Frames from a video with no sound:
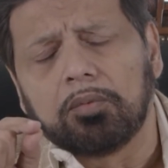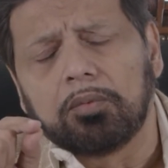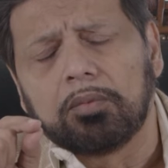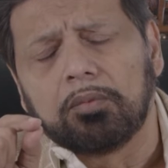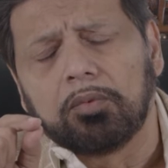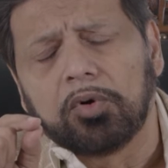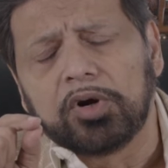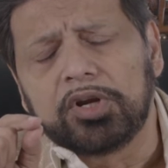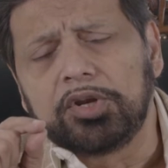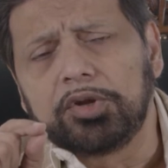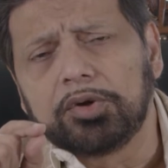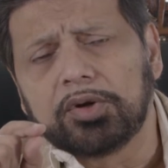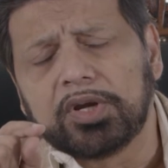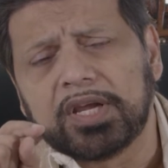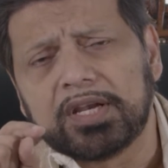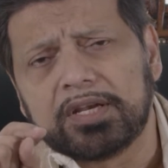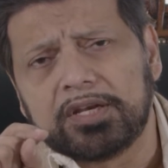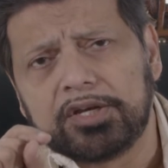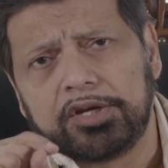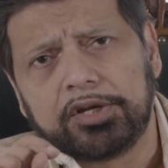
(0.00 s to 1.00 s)
What you
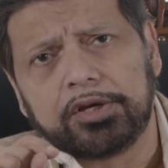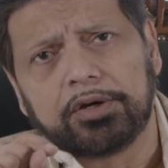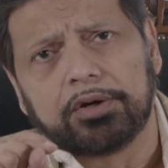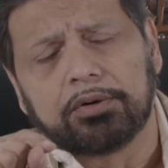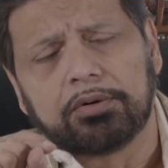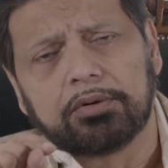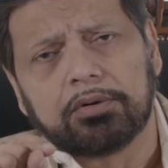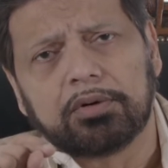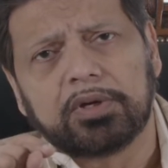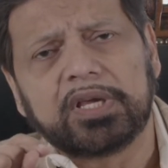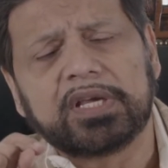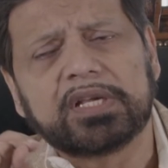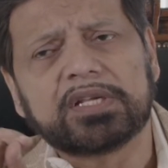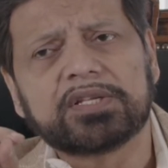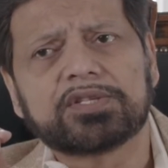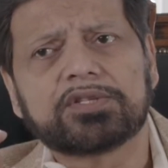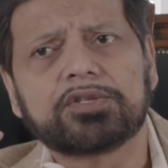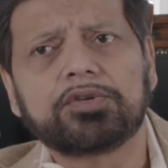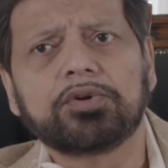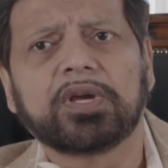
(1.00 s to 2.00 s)
can do
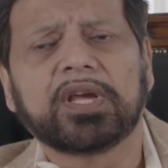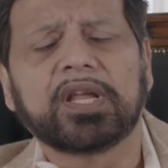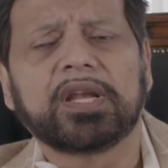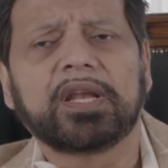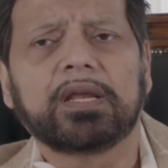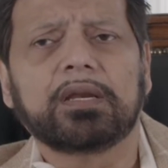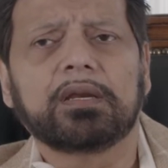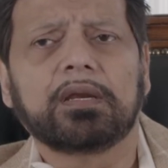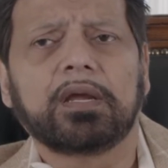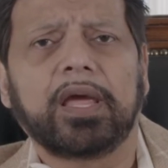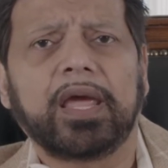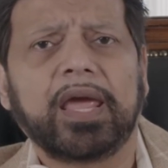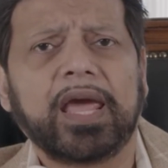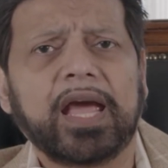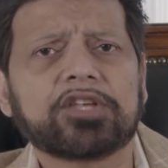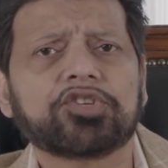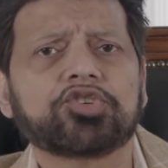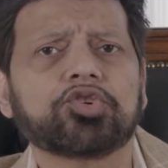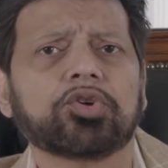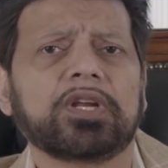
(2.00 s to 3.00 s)
is you can
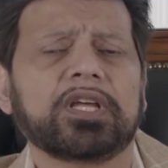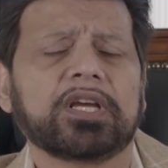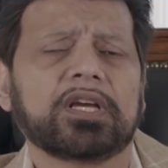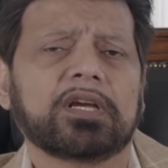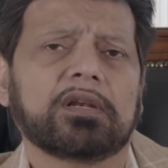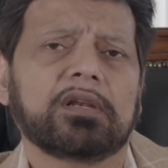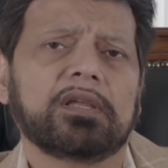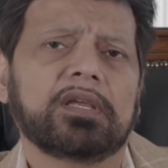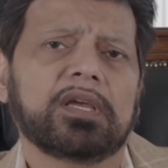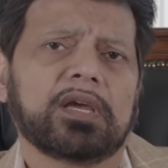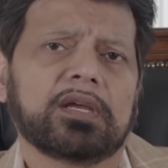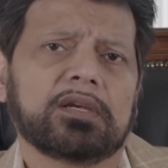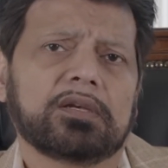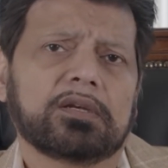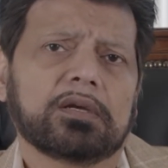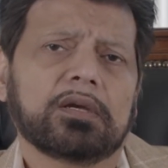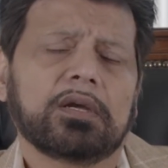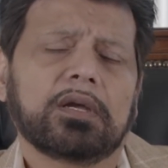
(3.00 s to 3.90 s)
actually create